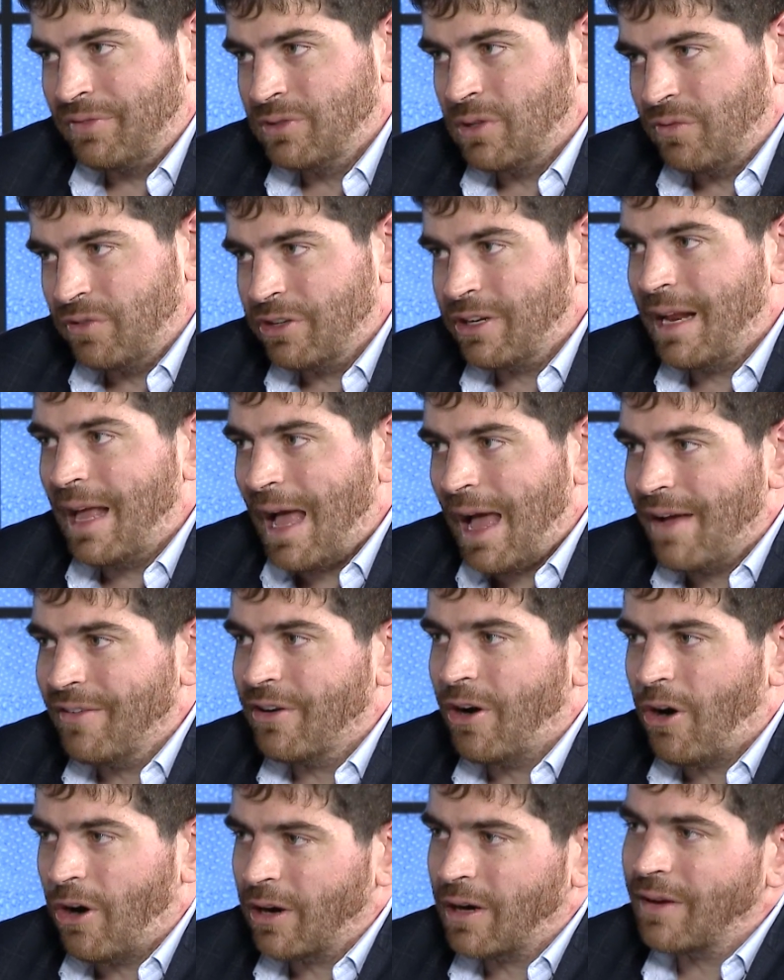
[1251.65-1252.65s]
So if you're going to have a
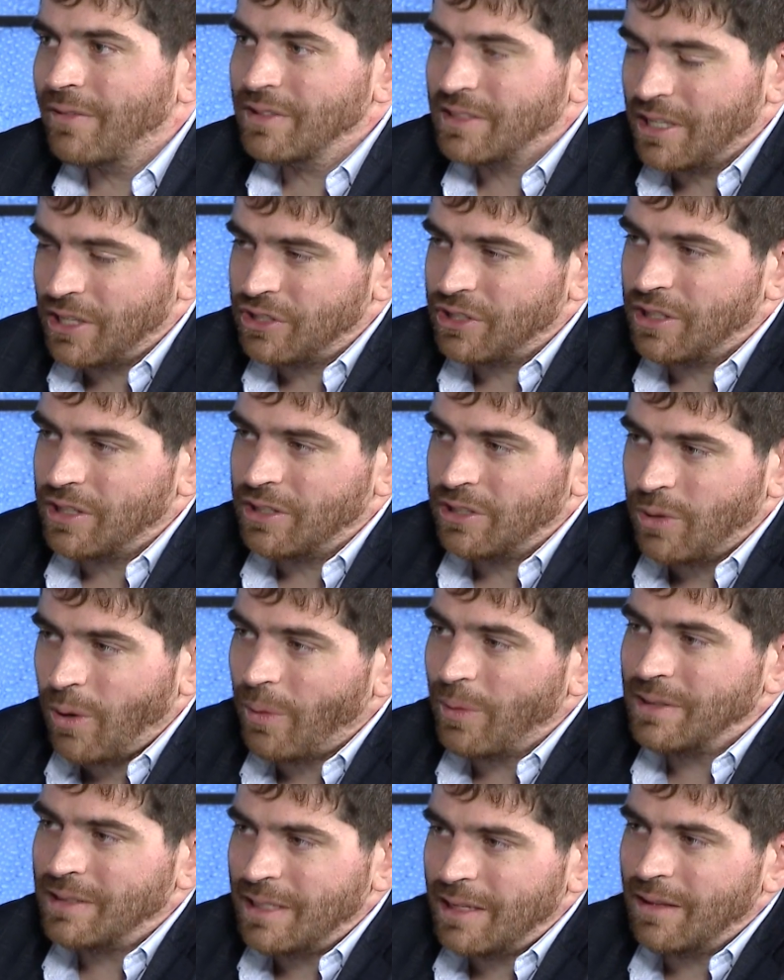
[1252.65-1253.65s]
hard conversation, you
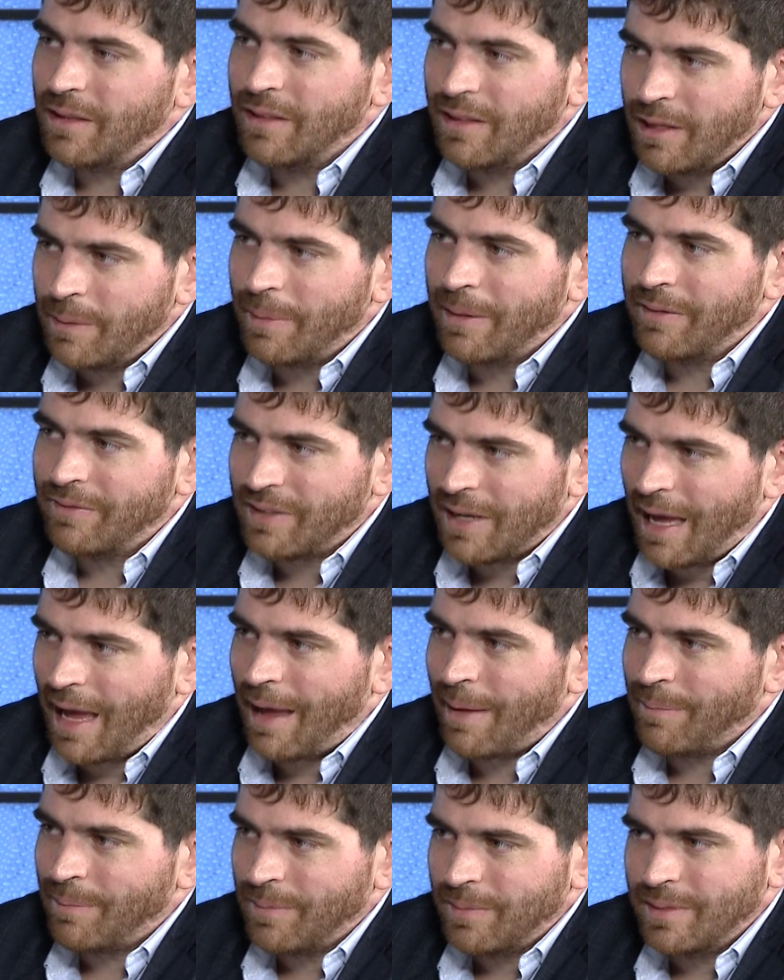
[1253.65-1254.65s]
always need a little bit of
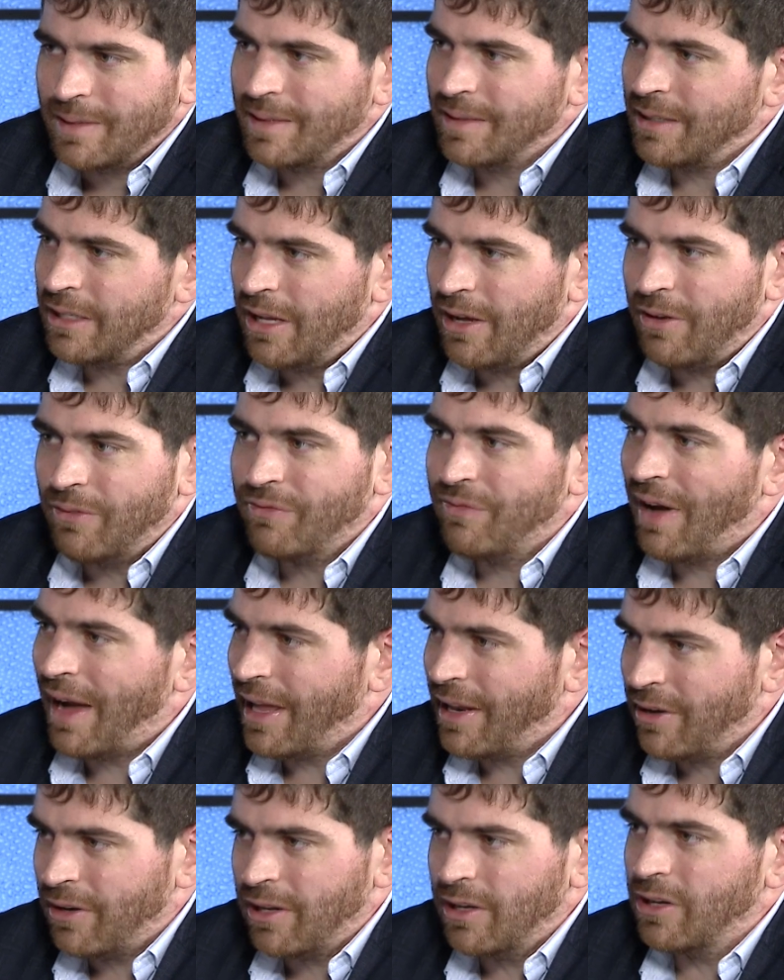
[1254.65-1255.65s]
time.
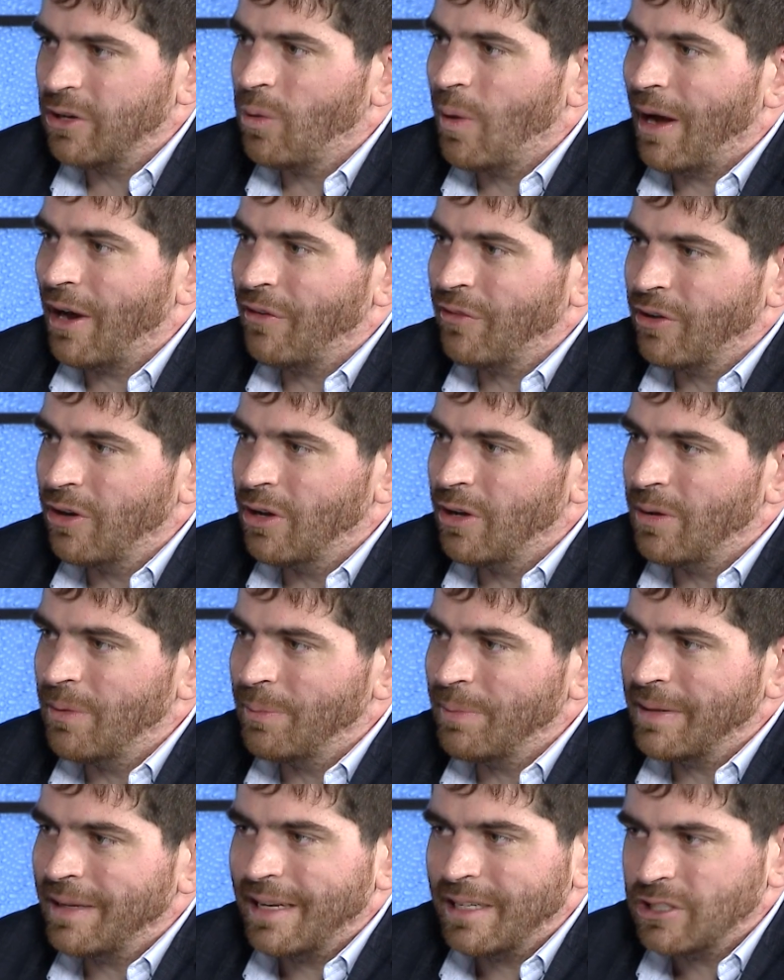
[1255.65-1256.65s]
Find a good quiet
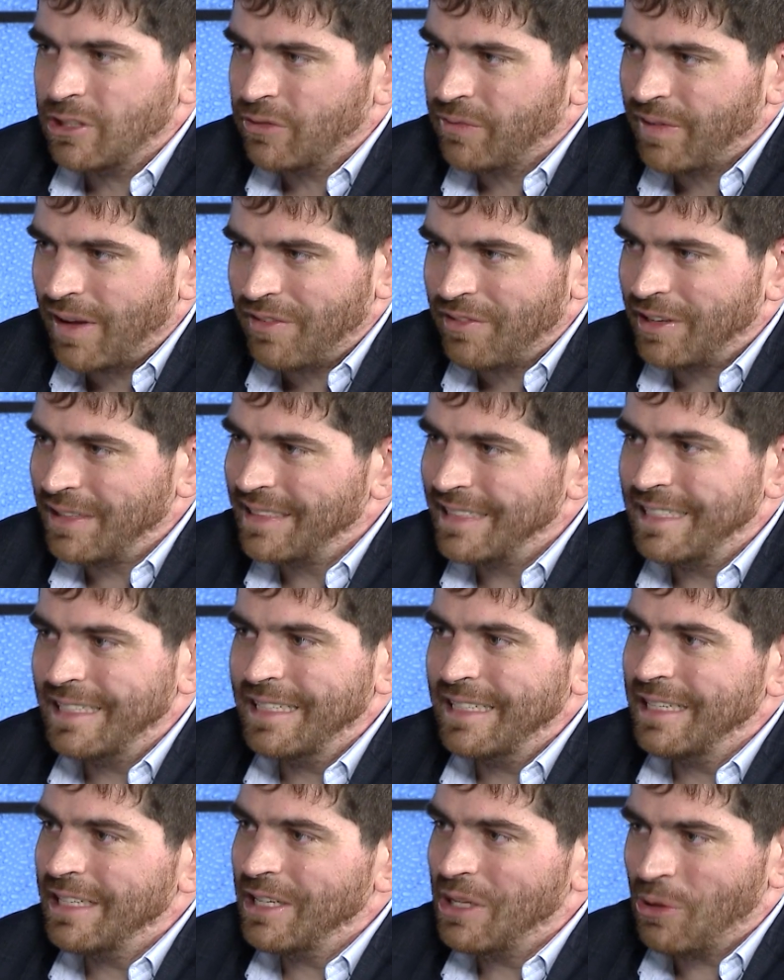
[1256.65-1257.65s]
room, get your favorite
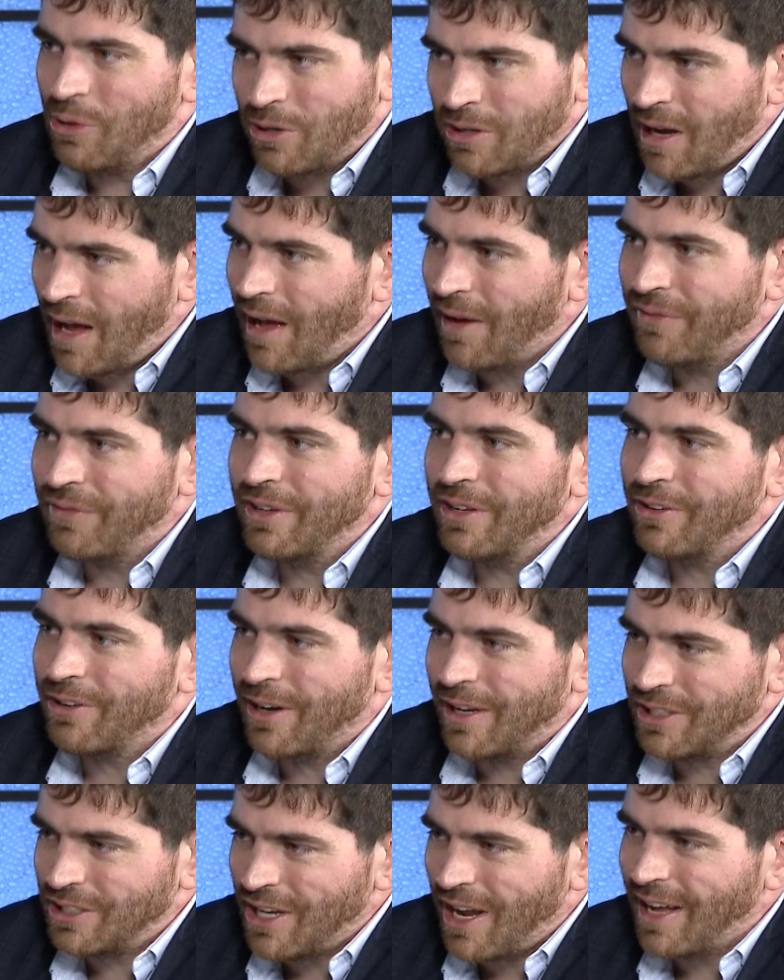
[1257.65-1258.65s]
tea or coffee or
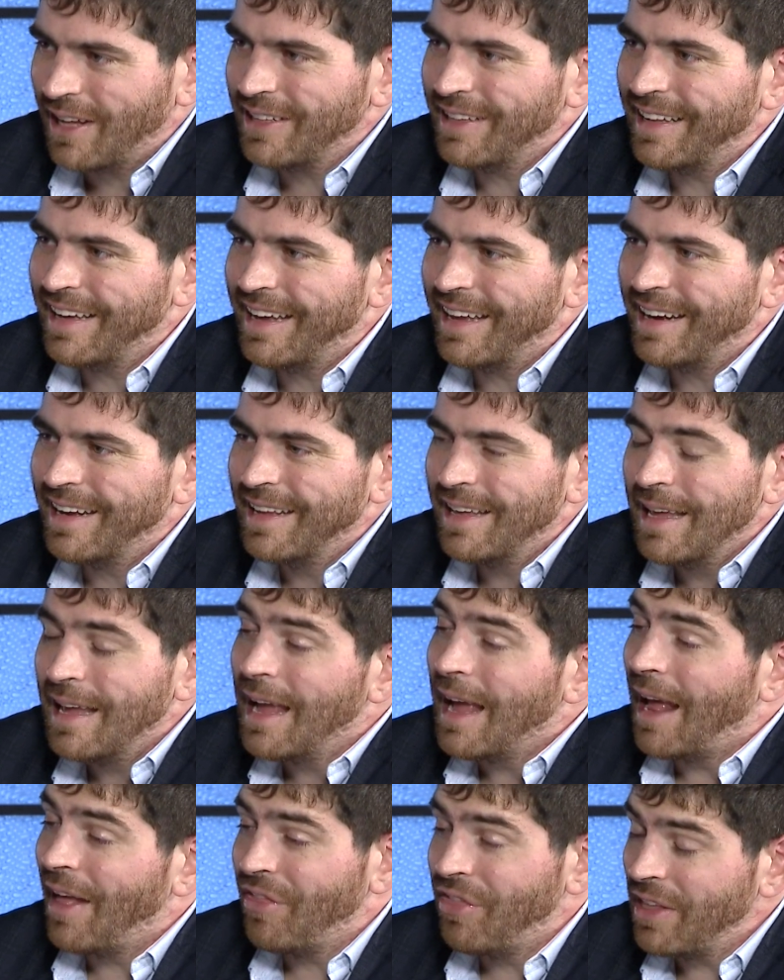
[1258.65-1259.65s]
hot chocolate,
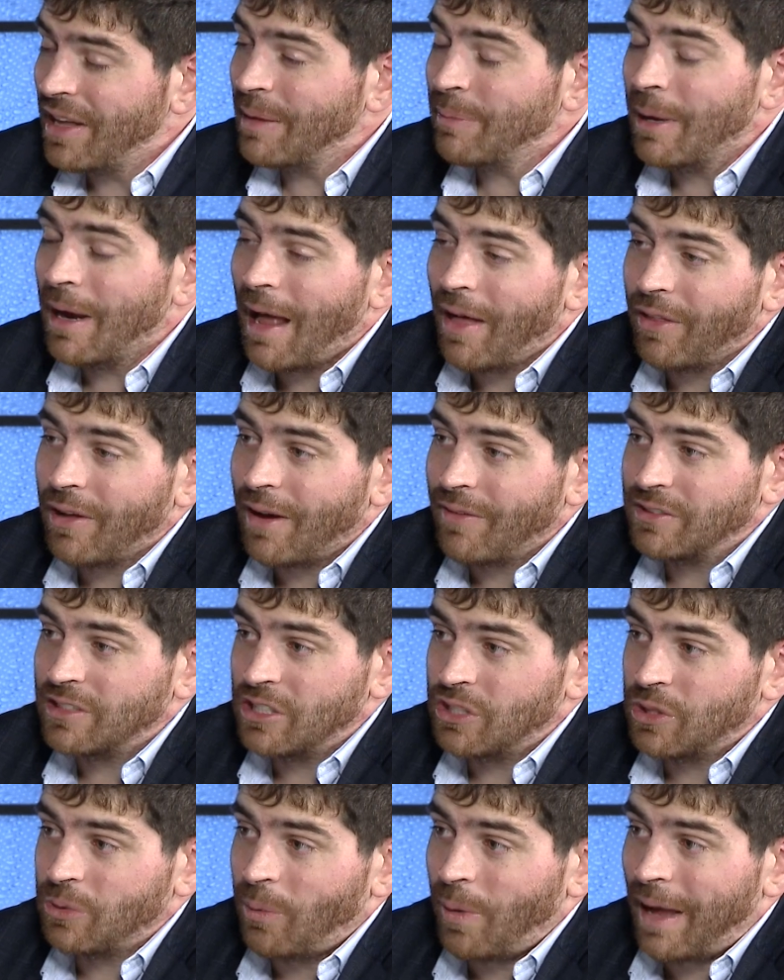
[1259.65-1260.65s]
and think about how the
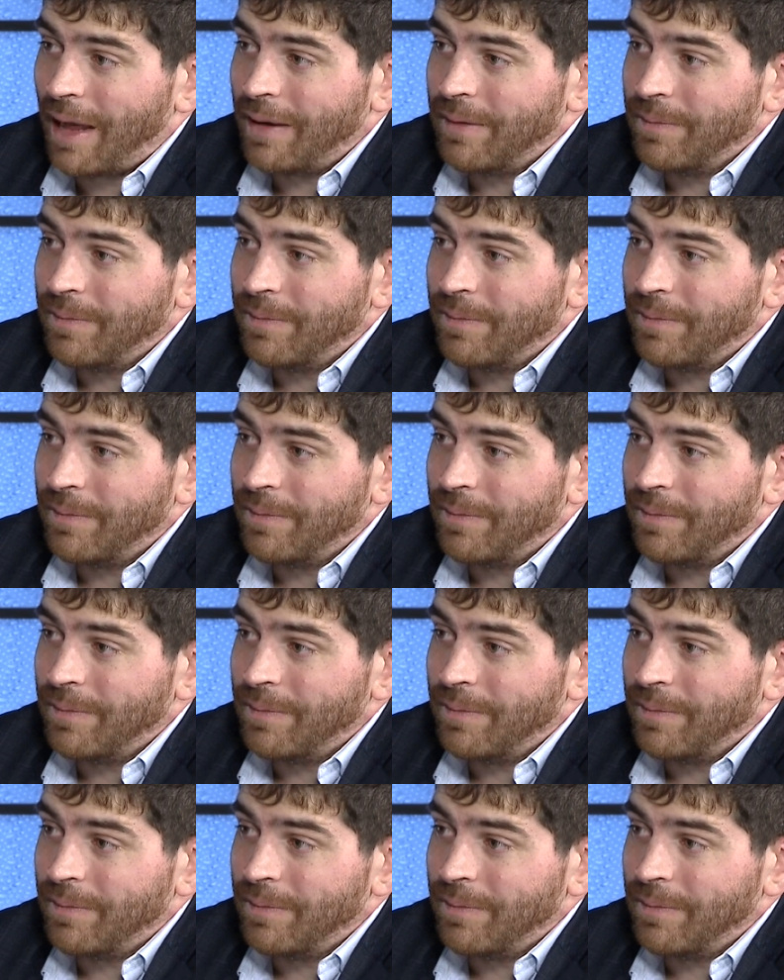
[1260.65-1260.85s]
conversation went.